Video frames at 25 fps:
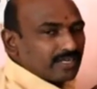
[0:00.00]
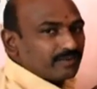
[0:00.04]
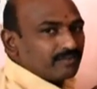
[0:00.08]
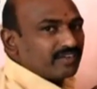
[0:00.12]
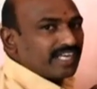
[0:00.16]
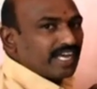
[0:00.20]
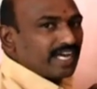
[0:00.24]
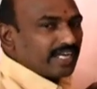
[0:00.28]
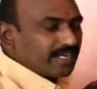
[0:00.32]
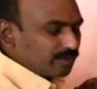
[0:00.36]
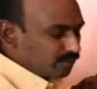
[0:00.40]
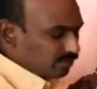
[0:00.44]

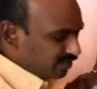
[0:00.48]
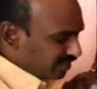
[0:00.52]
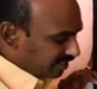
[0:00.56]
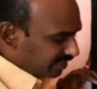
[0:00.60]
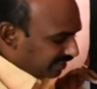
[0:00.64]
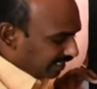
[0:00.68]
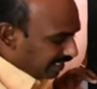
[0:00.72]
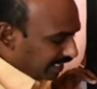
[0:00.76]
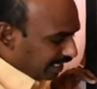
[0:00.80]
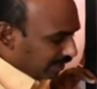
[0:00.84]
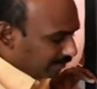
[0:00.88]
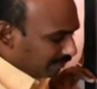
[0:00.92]
we are using
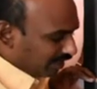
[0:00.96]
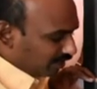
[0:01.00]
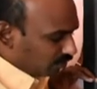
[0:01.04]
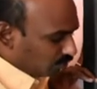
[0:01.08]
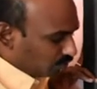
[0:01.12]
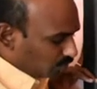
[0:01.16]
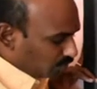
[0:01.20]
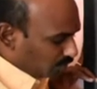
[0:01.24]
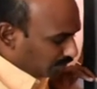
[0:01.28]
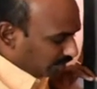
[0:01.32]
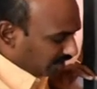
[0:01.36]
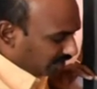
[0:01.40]
the lemma
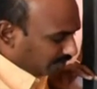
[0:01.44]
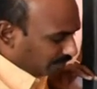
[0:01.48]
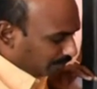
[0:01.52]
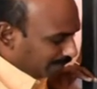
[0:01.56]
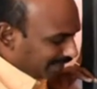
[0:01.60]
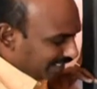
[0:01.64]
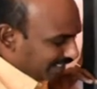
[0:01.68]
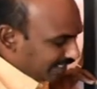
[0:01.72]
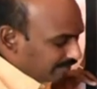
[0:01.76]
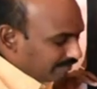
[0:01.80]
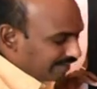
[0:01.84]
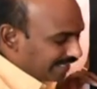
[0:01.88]
2. If
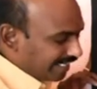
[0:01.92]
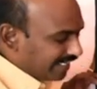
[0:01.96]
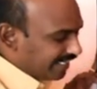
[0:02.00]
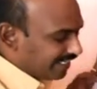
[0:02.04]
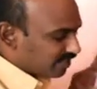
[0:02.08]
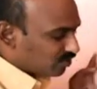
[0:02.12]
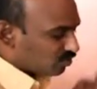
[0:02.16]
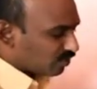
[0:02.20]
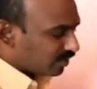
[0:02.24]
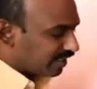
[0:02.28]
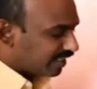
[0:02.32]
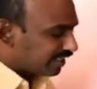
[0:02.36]
p divide a
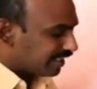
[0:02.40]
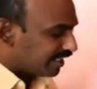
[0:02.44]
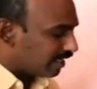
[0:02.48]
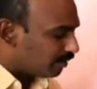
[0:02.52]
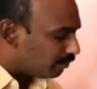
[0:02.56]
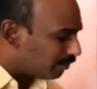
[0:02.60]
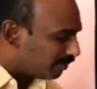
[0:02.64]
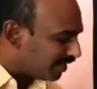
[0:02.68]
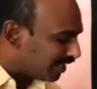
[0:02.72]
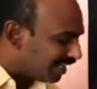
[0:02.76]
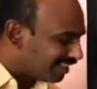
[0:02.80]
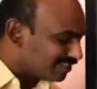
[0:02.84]
square,
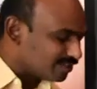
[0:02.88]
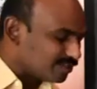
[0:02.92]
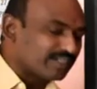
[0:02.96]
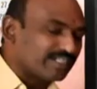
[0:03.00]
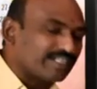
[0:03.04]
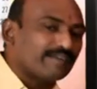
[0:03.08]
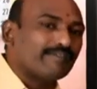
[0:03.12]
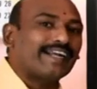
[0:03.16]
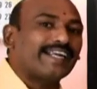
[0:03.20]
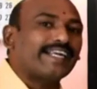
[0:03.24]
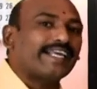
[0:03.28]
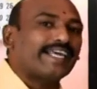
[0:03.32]
then p also
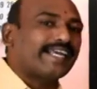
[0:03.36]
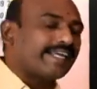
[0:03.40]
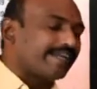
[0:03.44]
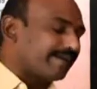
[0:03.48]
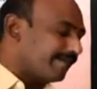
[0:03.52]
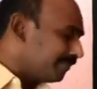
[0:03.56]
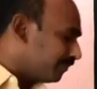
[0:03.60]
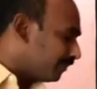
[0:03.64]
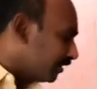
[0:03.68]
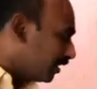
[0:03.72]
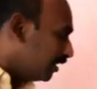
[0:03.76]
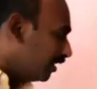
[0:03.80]
divide
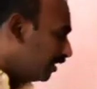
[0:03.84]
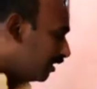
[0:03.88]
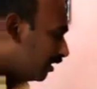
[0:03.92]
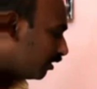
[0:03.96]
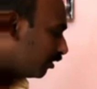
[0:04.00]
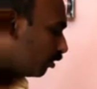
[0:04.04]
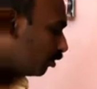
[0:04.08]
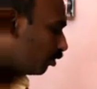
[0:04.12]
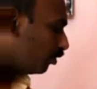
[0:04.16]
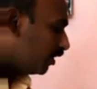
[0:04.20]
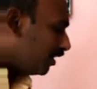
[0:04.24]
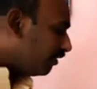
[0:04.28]
a.
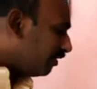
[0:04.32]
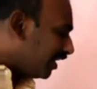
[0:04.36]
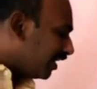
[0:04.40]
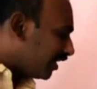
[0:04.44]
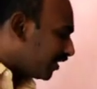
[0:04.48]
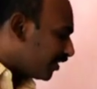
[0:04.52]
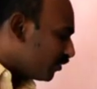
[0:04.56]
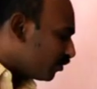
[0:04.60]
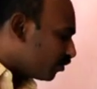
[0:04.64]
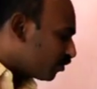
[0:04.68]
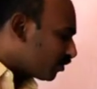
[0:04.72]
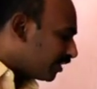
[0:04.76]
2
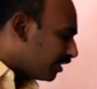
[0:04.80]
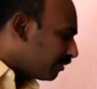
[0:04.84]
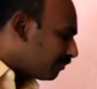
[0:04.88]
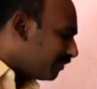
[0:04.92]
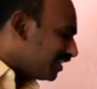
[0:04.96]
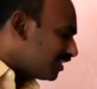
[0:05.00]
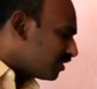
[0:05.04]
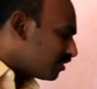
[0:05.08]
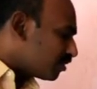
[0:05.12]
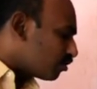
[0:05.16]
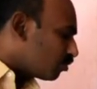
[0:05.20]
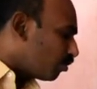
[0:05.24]
divide q square
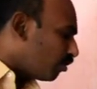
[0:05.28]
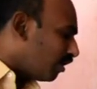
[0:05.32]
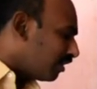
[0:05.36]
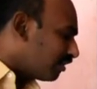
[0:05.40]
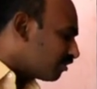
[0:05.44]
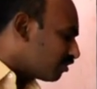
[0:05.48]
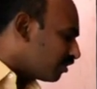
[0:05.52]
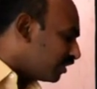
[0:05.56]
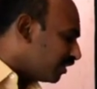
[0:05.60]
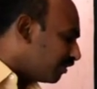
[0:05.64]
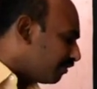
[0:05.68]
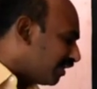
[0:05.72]
means 2
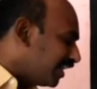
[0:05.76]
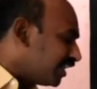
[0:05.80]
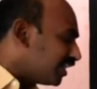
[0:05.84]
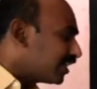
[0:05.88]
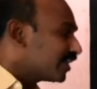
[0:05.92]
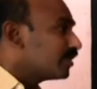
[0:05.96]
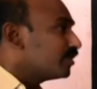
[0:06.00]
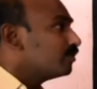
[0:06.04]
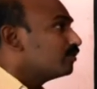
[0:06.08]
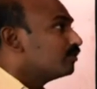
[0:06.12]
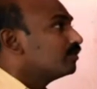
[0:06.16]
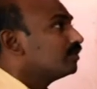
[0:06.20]
also divide
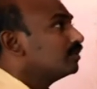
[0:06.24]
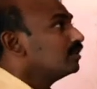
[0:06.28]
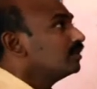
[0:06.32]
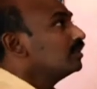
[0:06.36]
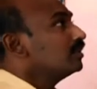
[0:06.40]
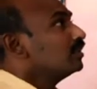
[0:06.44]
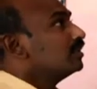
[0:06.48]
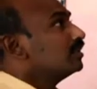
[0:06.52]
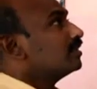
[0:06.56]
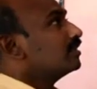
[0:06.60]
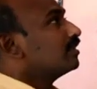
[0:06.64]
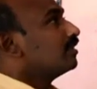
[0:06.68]
q.
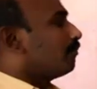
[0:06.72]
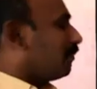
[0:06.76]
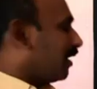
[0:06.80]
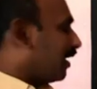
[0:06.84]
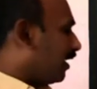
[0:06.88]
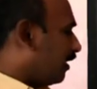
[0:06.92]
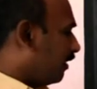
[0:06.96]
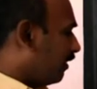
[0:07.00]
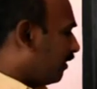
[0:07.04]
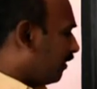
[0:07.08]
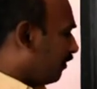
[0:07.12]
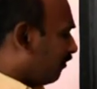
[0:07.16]

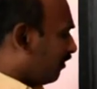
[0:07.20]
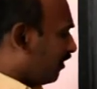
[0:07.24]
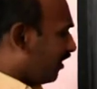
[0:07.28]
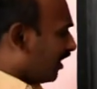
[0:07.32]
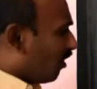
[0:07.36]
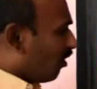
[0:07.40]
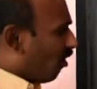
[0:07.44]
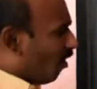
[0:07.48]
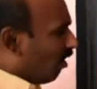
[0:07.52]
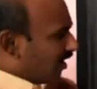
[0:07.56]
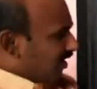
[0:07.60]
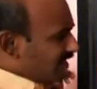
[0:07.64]
We
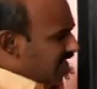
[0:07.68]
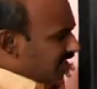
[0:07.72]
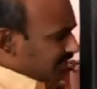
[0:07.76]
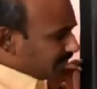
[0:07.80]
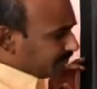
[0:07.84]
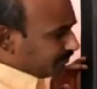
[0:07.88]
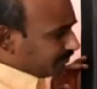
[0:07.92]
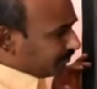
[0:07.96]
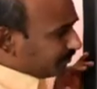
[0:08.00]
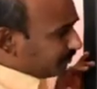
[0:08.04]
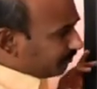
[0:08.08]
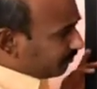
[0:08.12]
got
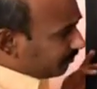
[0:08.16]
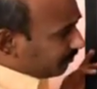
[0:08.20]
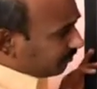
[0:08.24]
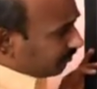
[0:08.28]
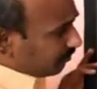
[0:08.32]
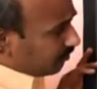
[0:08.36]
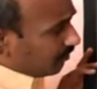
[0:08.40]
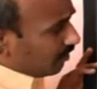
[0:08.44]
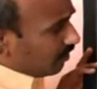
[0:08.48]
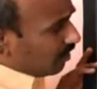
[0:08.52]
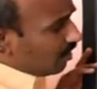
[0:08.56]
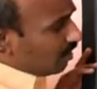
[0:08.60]

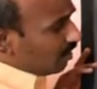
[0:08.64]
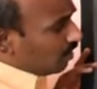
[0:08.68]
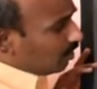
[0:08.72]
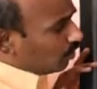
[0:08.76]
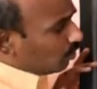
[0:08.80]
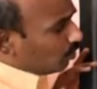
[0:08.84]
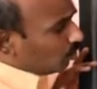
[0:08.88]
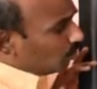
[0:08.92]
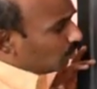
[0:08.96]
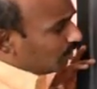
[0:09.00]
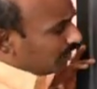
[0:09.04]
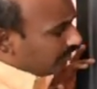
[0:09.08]

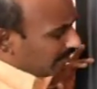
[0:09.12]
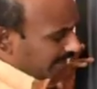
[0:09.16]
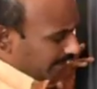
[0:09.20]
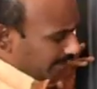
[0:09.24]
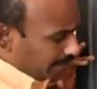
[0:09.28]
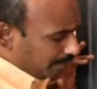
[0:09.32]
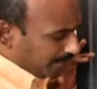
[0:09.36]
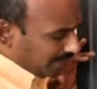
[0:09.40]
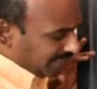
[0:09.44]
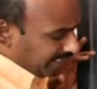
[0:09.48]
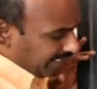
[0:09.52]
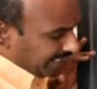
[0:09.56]
2
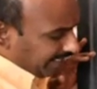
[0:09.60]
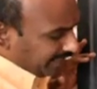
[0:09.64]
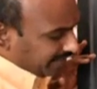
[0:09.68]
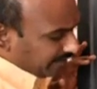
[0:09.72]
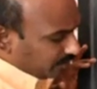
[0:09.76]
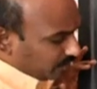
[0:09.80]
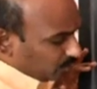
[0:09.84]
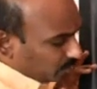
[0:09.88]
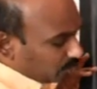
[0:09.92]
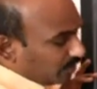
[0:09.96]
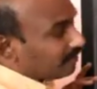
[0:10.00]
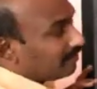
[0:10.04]
divide p
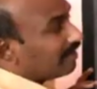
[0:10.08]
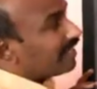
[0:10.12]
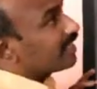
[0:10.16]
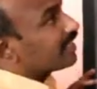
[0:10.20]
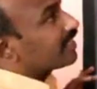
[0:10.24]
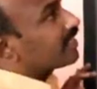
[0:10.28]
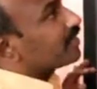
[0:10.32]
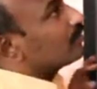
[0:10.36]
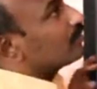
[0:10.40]
and 2 divide